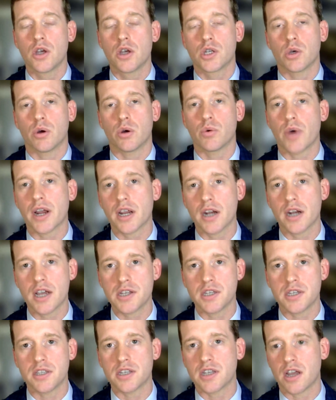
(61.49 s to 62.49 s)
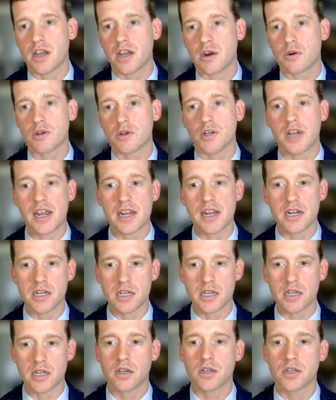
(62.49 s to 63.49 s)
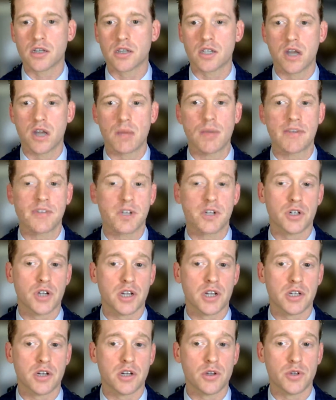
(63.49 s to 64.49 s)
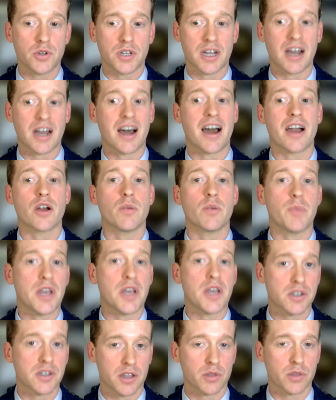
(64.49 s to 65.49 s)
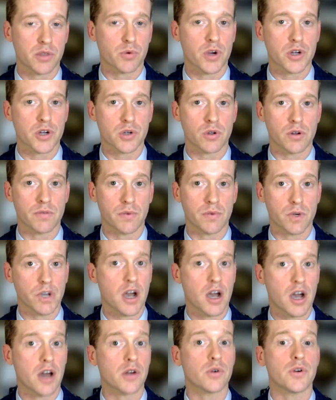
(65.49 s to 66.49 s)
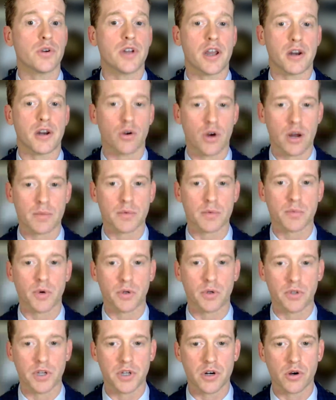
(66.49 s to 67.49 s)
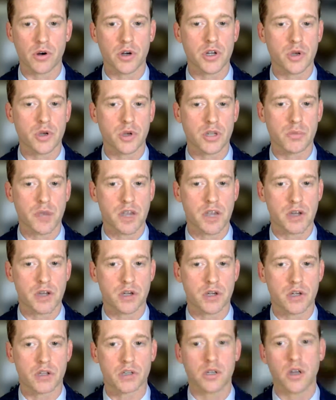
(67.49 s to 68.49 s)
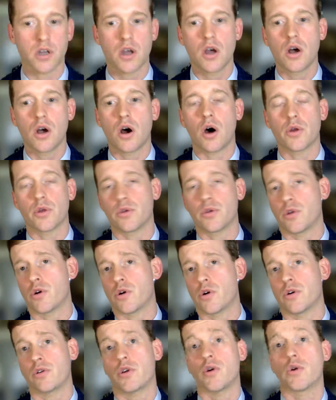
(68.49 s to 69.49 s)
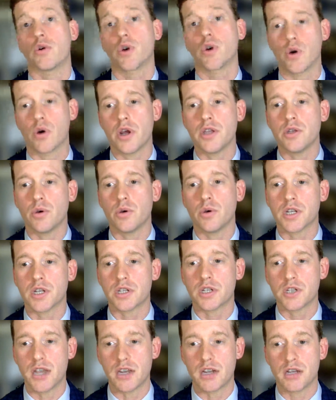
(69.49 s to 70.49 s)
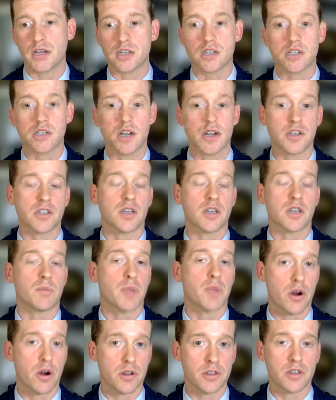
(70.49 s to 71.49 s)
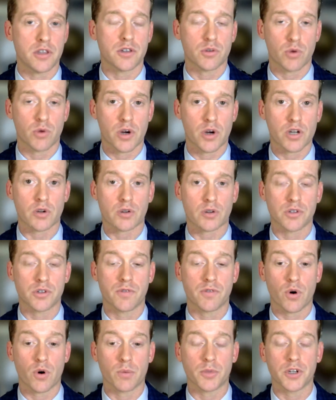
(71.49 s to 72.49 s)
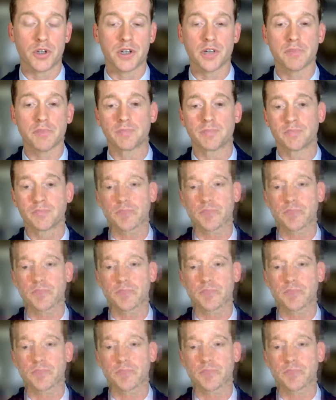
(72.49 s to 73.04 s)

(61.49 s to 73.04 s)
So in recognizing this heterogeneity, some have suggested using a higher baseline threshold of one hundred nanograms per liter in U S patients, although there are no current U S data and studies comparing these thresholds formally.